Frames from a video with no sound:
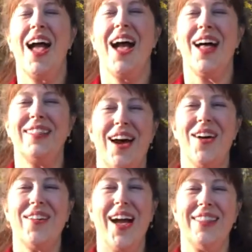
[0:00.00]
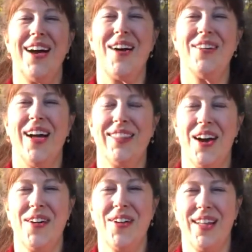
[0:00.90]
Hello, hello,
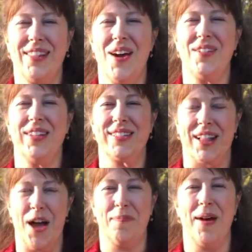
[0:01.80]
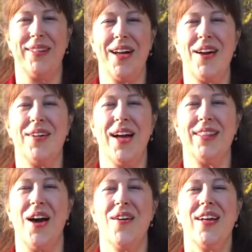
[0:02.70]
hello, hello. Let's clap hello,
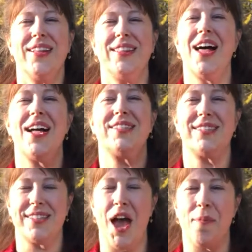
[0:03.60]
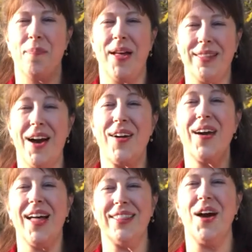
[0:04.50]
hello. Let's snap hello,
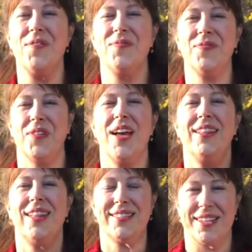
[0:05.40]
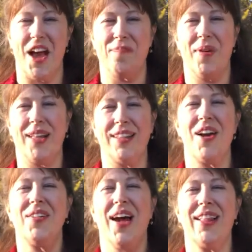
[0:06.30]
hello. Let's snap hello,
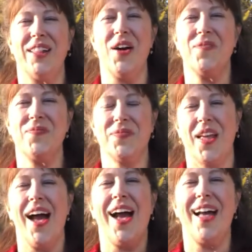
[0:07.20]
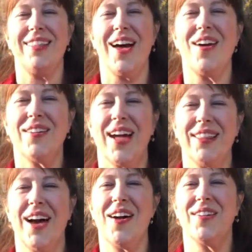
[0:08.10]
hello hello,
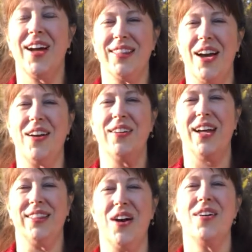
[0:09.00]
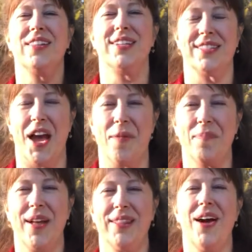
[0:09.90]
hello, hello, hello. Let's snap,
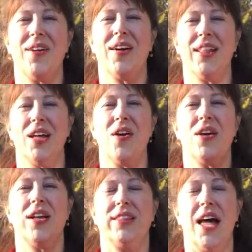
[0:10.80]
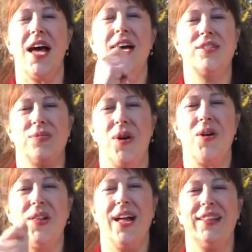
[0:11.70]
hello, hello. Let's
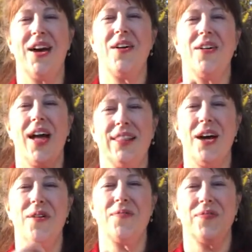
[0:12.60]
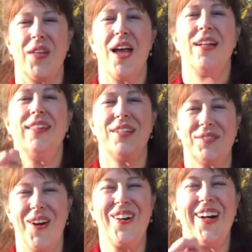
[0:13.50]
roll, hello, hello.
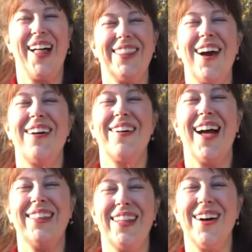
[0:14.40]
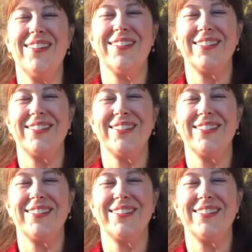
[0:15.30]
Let's roll, hello, hello.